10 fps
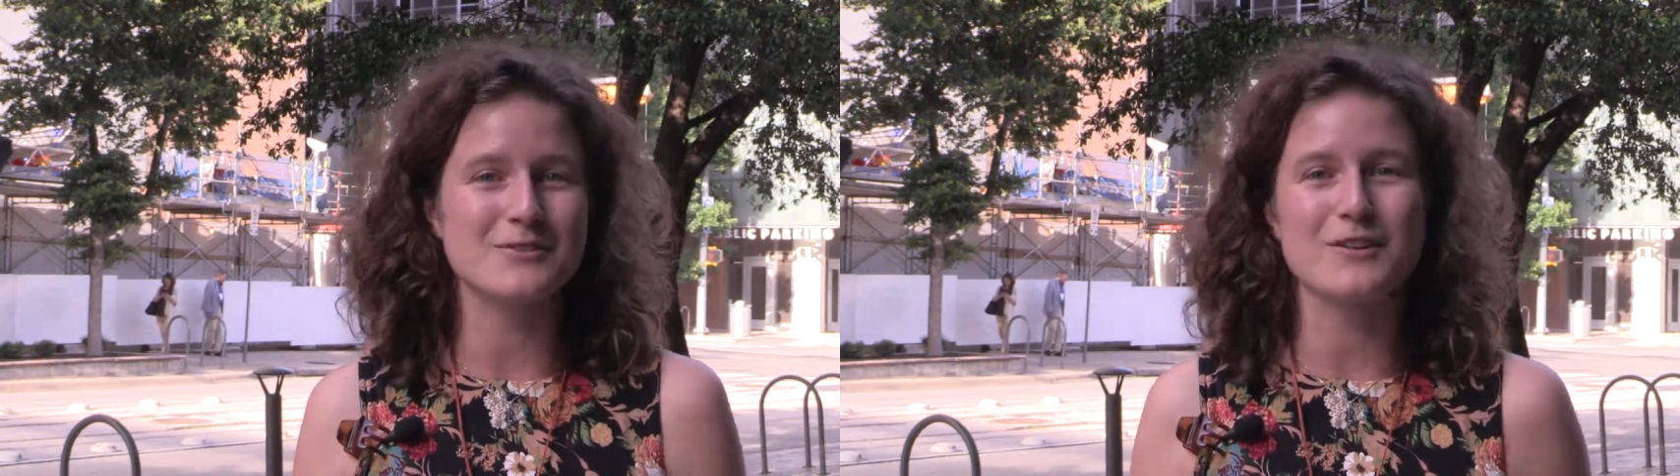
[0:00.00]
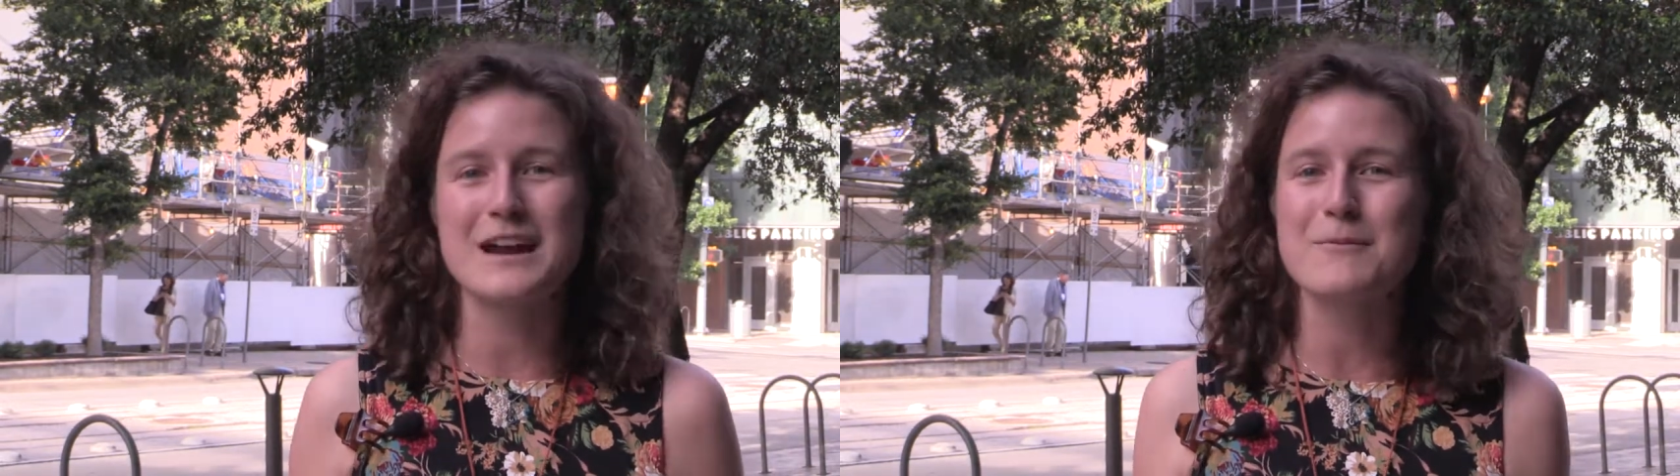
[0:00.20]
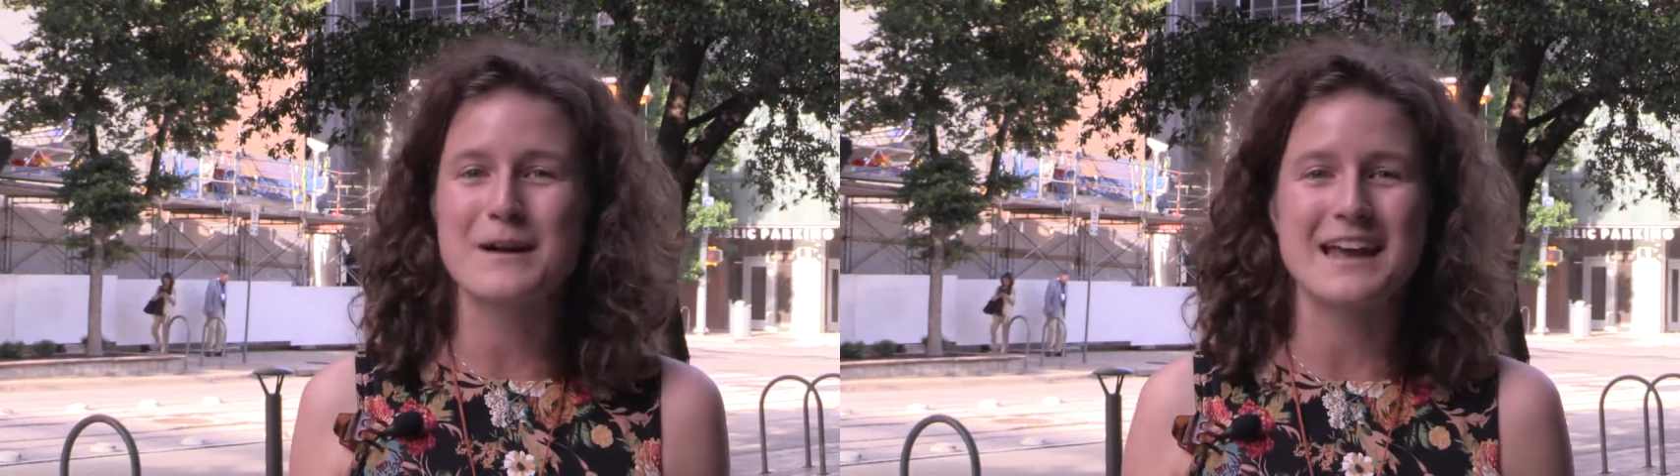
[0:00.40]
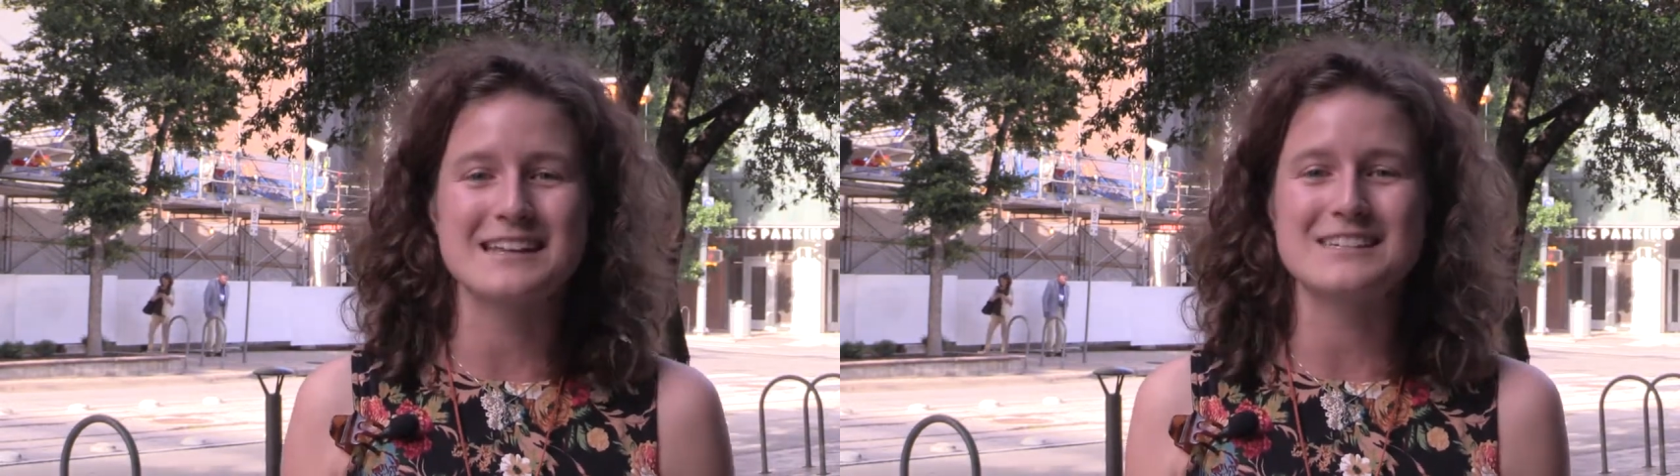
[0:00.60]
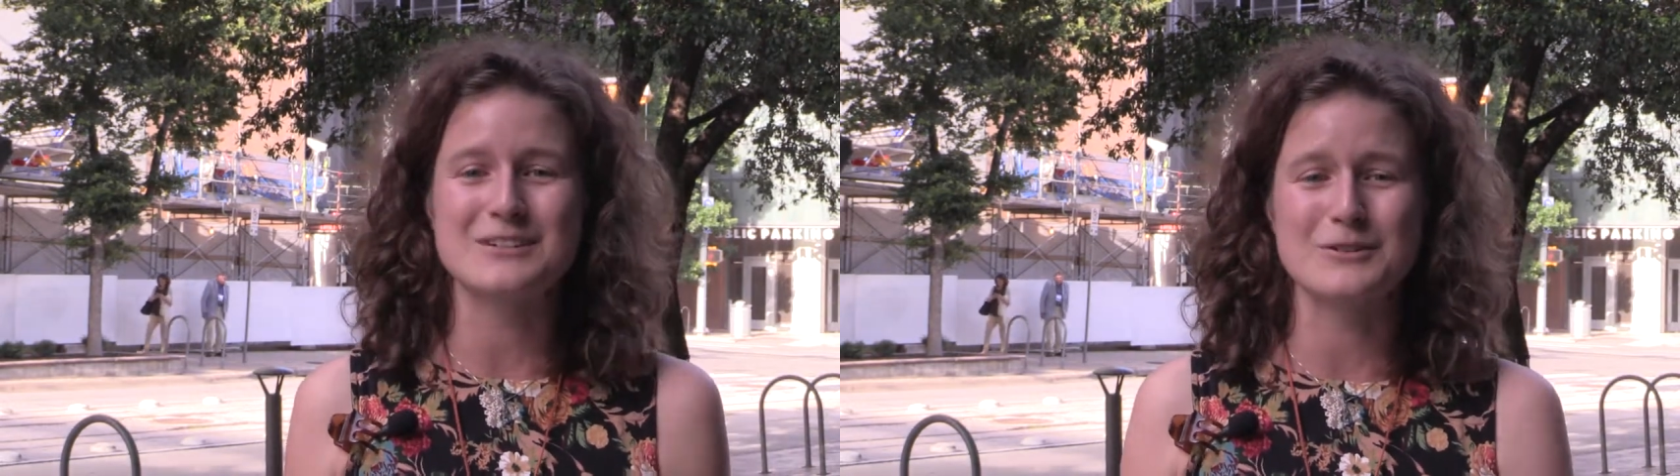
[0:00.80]
a great
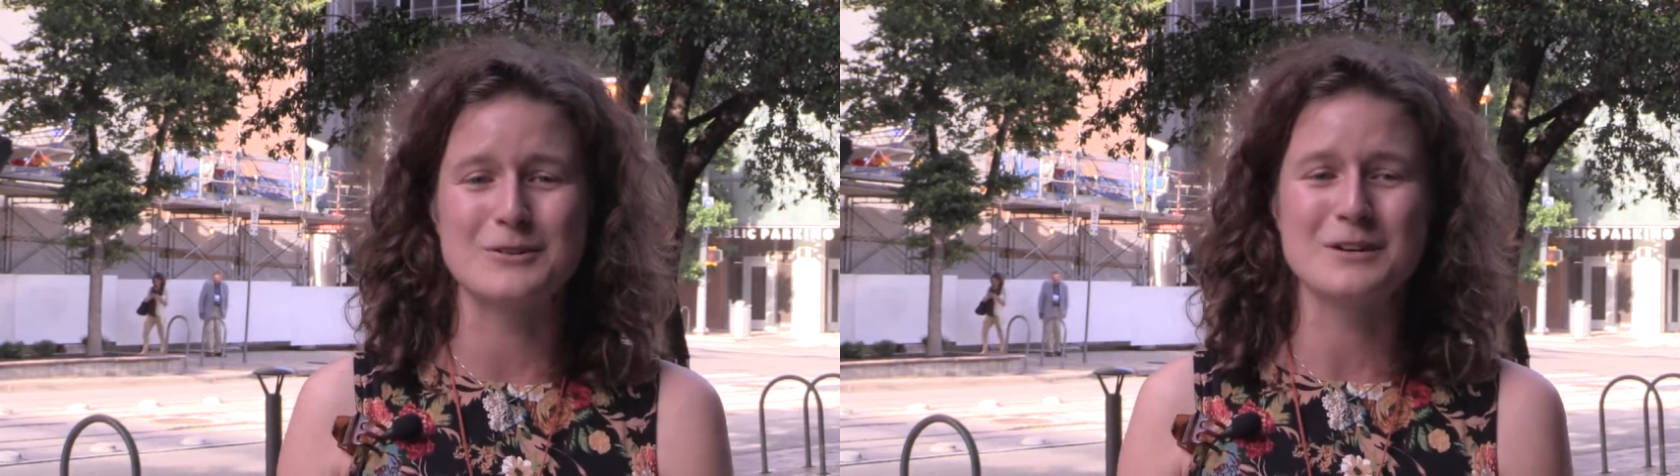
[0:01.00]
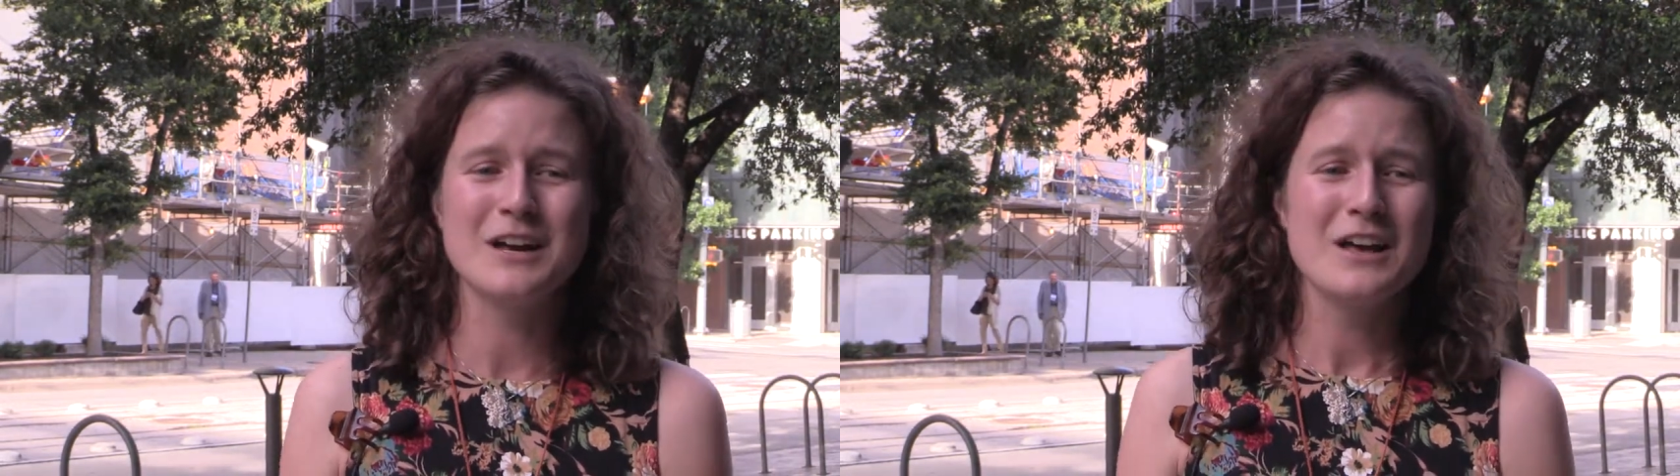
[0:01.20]
way to